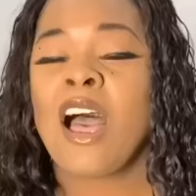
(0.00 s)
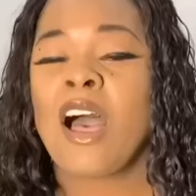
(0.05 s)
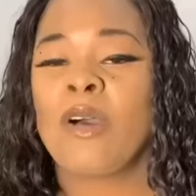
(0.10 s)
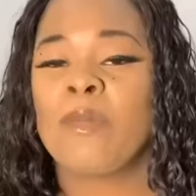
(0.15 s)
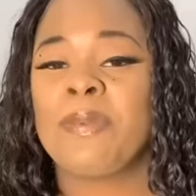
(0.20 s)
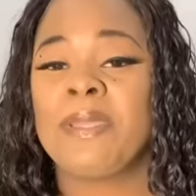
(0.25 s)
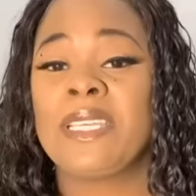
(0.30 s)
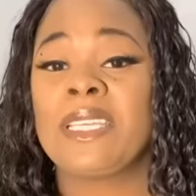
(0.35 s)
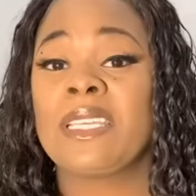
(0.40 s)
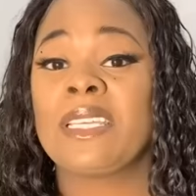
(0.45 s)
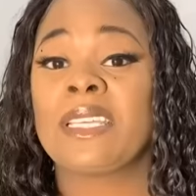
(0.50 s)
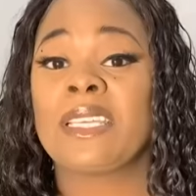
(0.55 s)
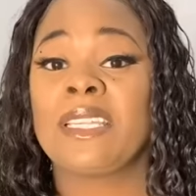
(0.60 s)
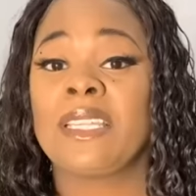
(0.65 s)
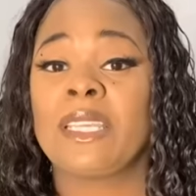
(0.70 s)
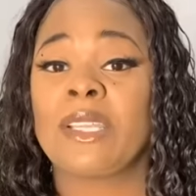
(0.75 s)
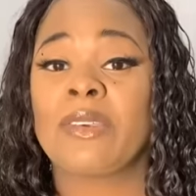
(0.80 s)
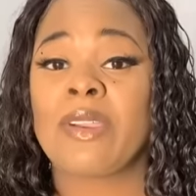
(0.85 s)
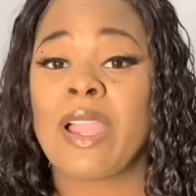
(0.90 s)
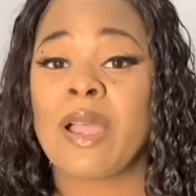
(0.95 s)
I'll be cooking
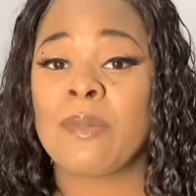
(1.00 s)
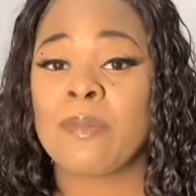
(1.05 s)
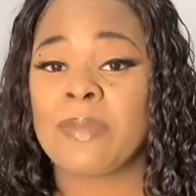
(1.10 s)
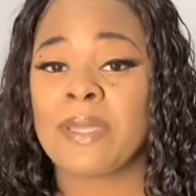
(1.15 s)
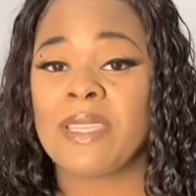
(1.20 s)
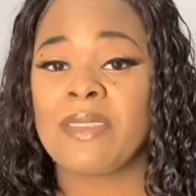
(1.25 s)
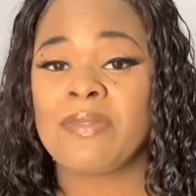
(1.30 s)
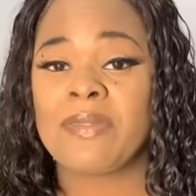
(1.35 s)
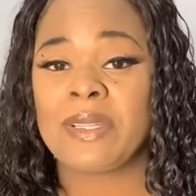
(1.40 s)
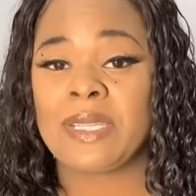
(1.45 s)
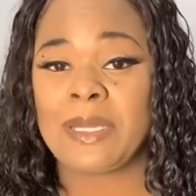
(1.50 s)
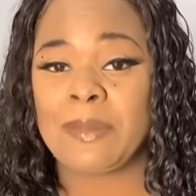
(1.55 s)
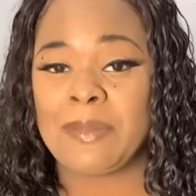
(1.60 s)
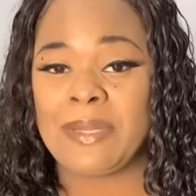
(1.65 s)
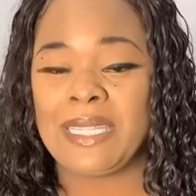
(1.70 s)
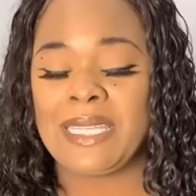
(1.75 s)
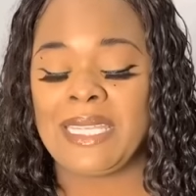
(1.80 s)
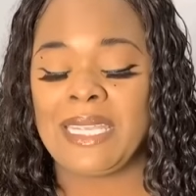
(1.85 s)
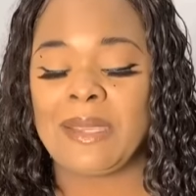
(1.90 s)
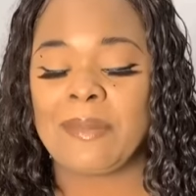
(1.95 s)
the ground beef on a
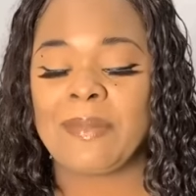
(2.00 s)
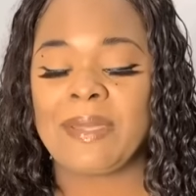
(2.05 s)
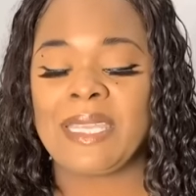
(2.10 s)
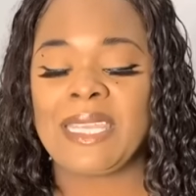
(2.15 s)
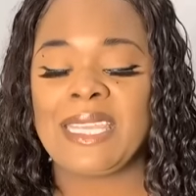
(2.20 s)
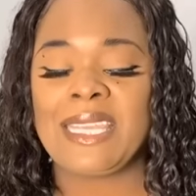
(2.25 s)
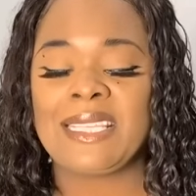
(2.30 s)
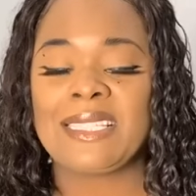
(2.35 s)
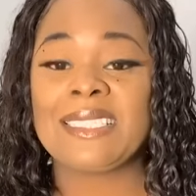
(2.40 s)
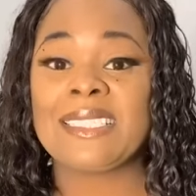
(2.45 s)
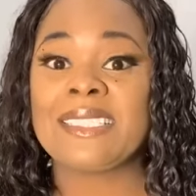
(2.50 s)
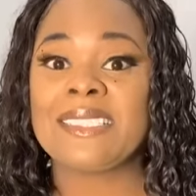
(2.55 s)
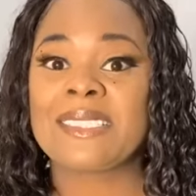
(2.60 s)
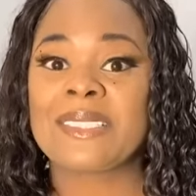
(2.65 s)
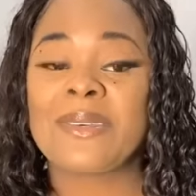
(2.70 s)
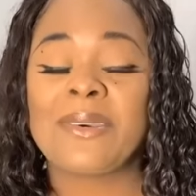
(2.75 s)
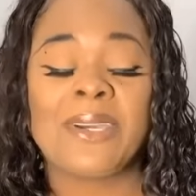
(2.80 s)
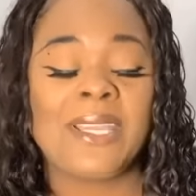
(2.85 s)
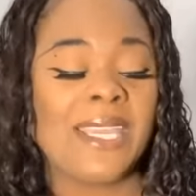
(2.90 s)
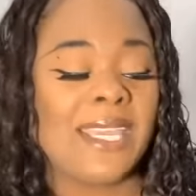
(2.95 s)
medium heat. Let's
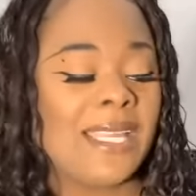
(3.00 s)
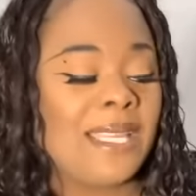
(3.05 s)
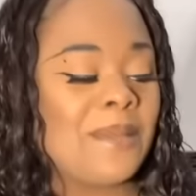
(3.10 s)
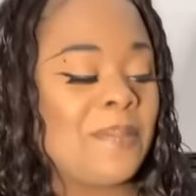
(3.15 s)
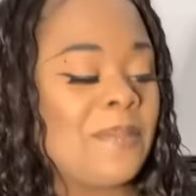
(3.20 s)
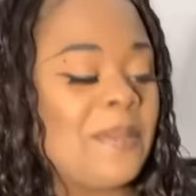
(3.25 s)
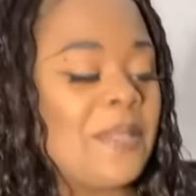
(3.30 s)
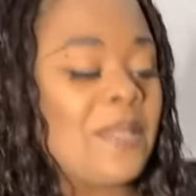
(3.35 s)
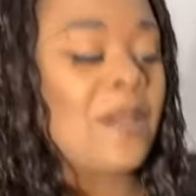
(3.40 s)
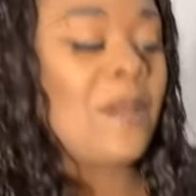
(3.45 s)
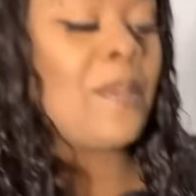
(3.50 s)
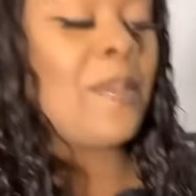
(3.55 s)
go ahead and put our